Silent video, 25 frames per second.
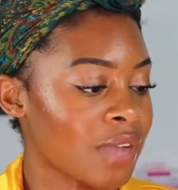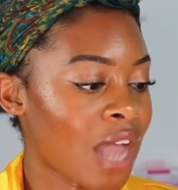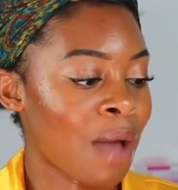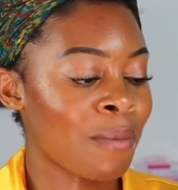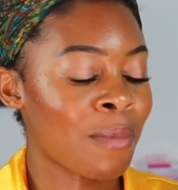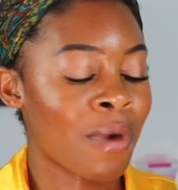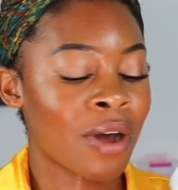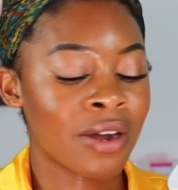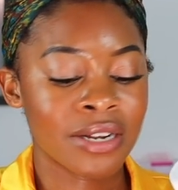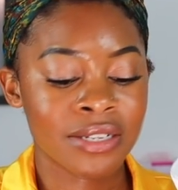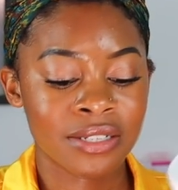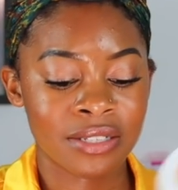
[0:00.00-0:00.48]
I'm
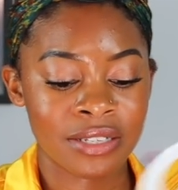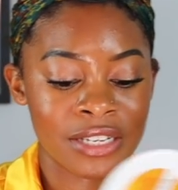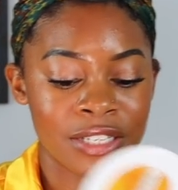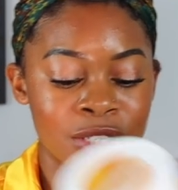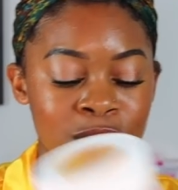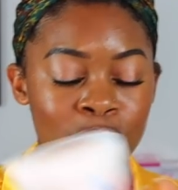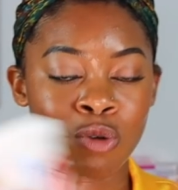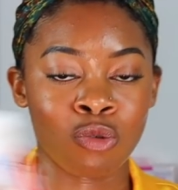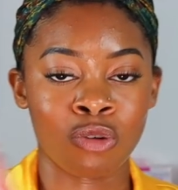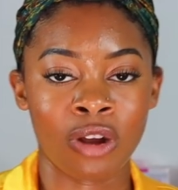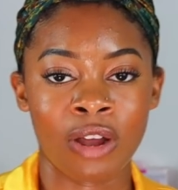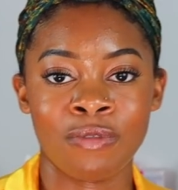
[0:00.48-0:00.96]
honestly
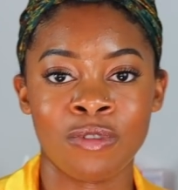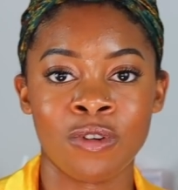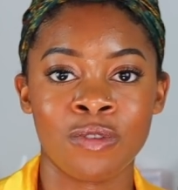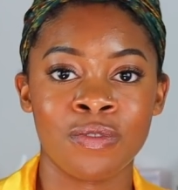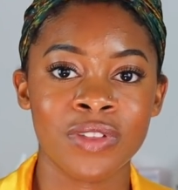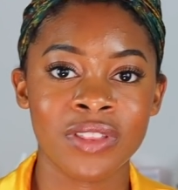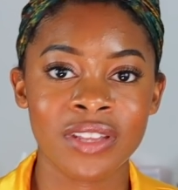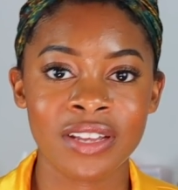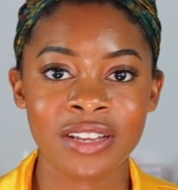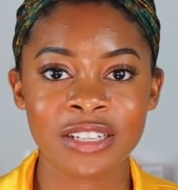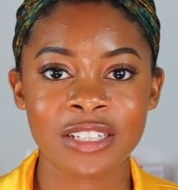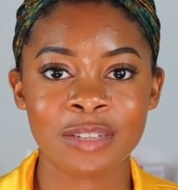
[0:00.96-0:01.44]
so grateful for
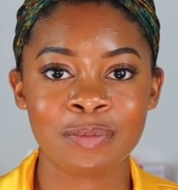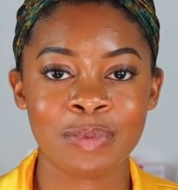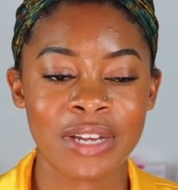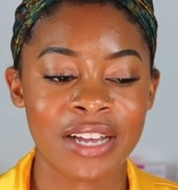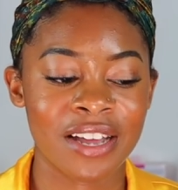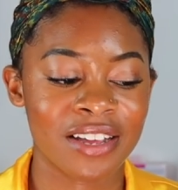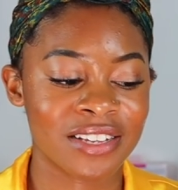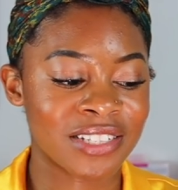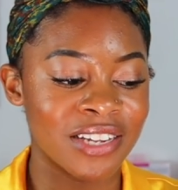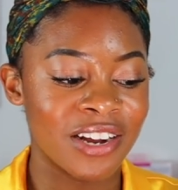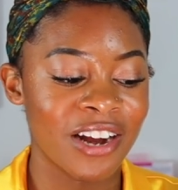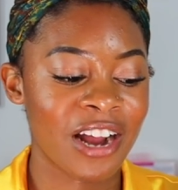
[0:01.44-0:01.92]
this,
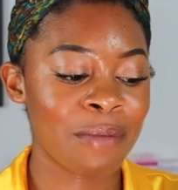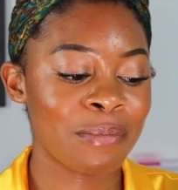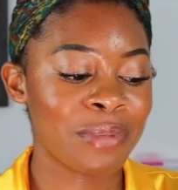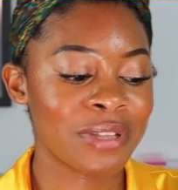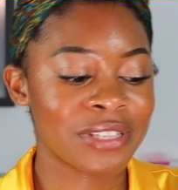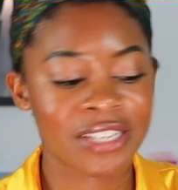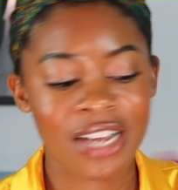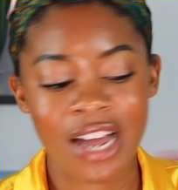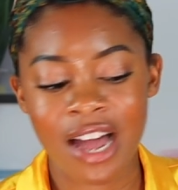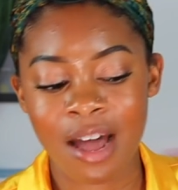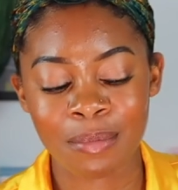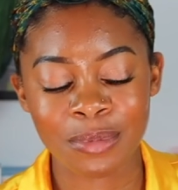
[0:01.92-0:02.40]
because there have been
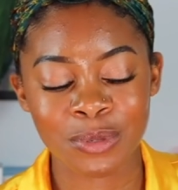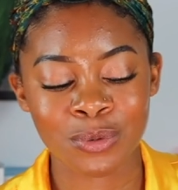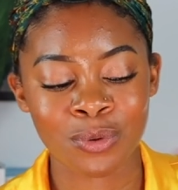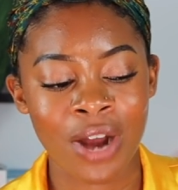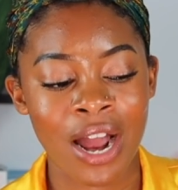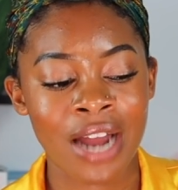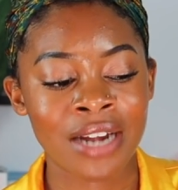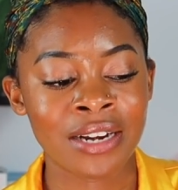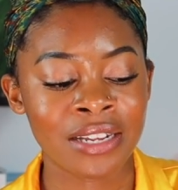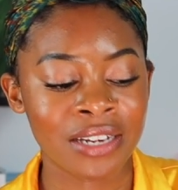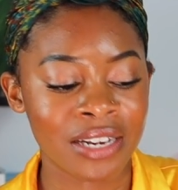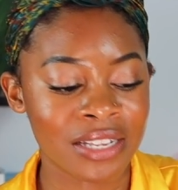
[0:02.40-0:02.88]
times where
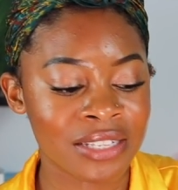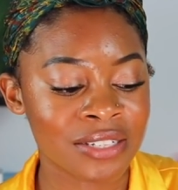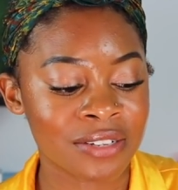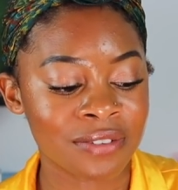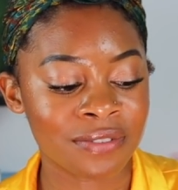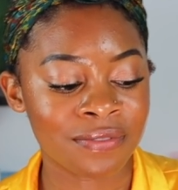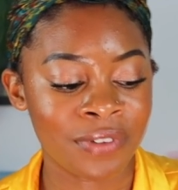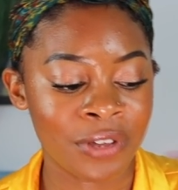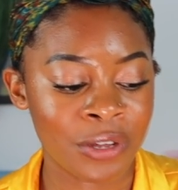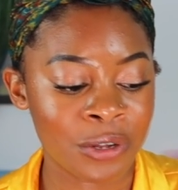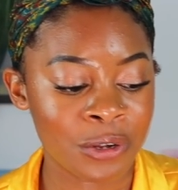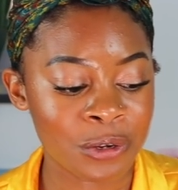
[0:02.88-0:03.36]
I needed to
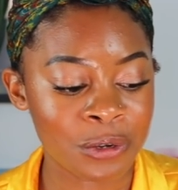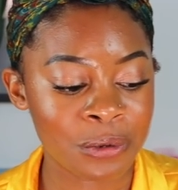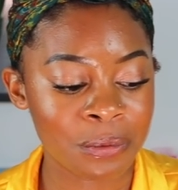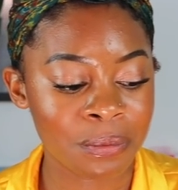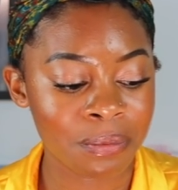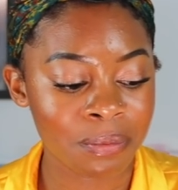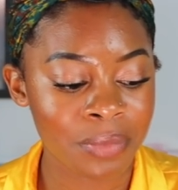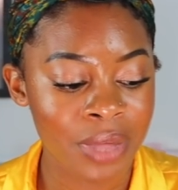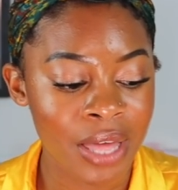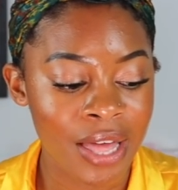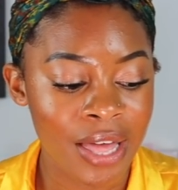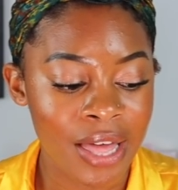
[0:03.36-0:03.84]

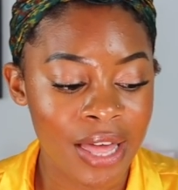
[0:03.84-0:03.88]
film